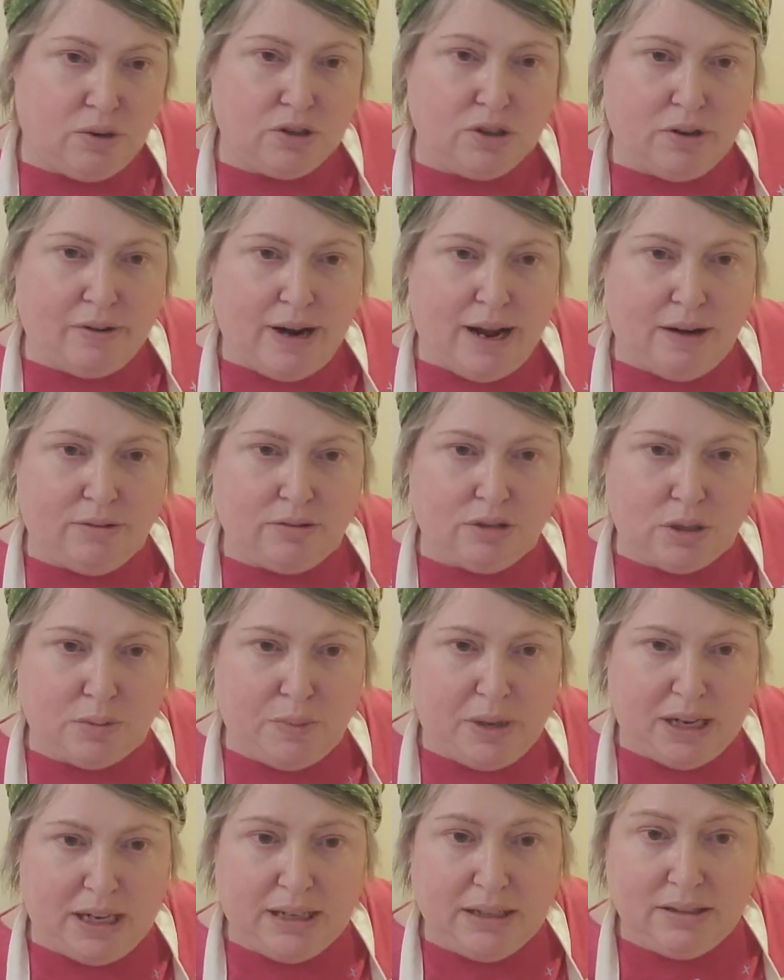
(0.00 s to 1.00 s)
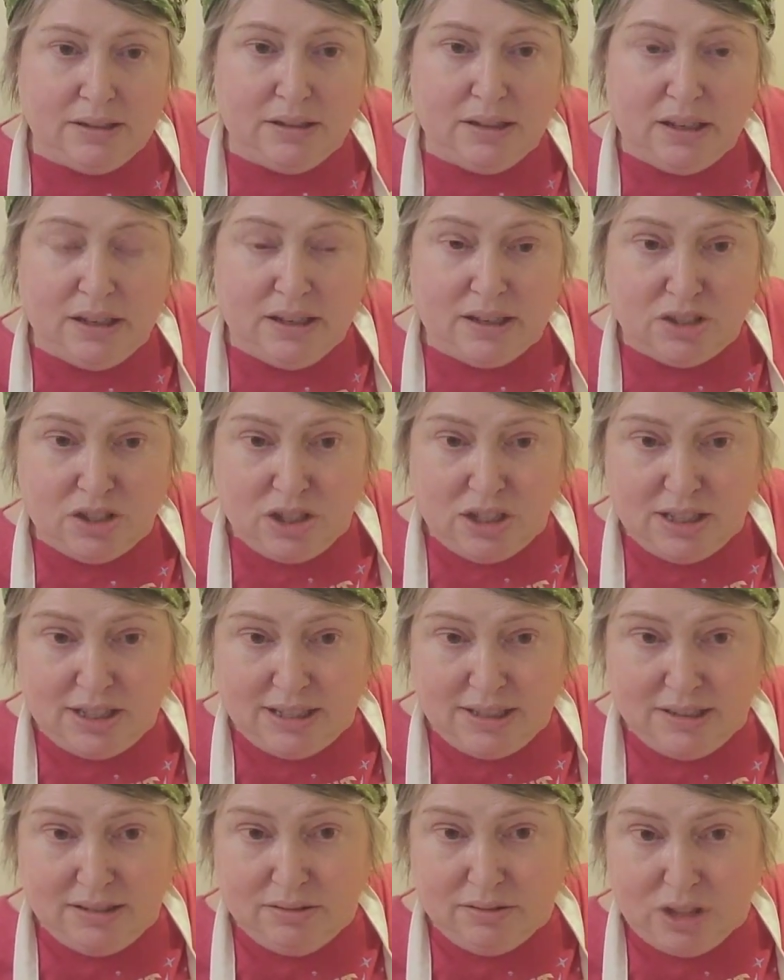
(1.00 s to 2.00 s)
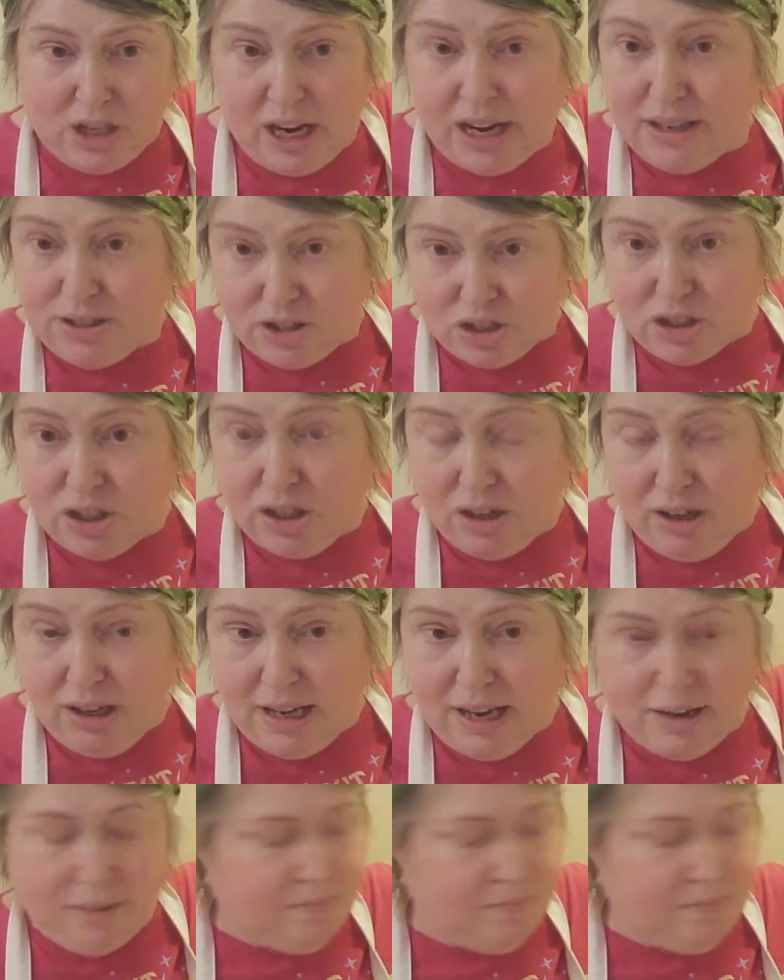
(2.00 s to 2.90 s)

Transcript: her out a bit. She still changed colour.